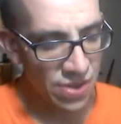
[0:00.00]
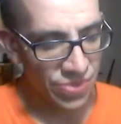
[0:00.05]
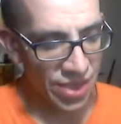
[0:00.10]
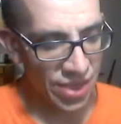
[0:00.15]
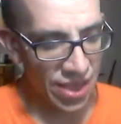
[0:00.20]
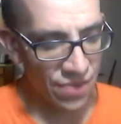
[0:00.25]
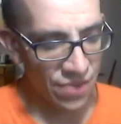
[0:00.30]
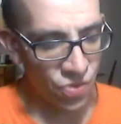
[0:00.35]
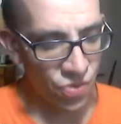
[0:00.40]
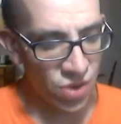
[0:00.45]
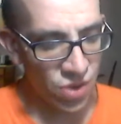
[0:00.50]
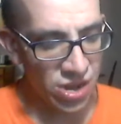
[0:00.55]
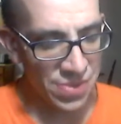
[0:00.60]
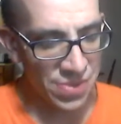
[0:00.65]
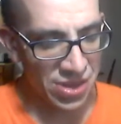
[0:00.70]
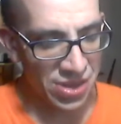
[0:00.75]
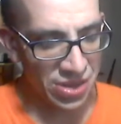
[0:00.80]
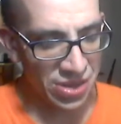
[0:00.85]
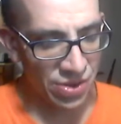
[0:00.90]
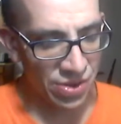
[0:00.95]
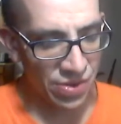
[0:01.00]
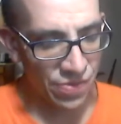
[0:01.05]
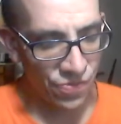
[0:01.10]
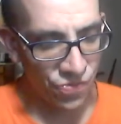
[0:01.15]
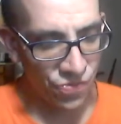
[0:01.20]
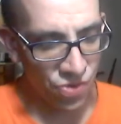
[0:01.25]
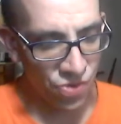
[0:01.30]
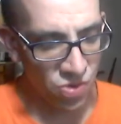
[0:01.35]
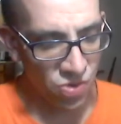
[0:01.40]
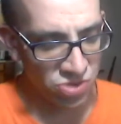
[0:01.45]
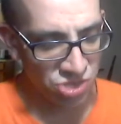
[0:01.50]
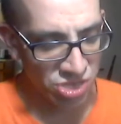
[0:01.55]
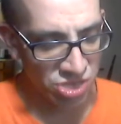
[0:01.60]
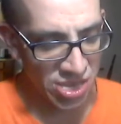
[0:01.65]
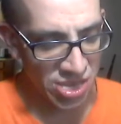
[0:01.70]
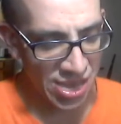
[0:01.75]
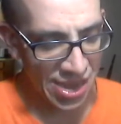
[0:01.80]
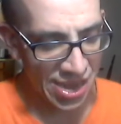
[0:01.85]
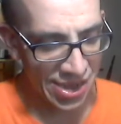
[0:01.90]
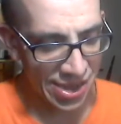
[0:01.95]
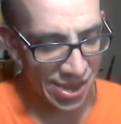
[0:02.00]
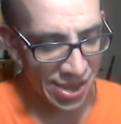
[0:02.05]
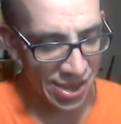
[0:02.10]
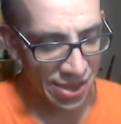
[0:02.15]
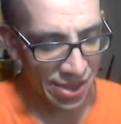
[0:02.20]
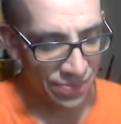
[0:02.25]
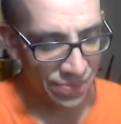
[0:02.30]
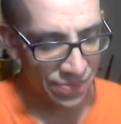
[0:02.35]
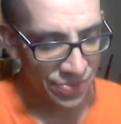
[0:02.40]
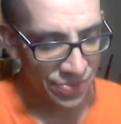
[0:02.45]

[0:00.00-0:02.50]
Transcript: they avoid him and both Z&E.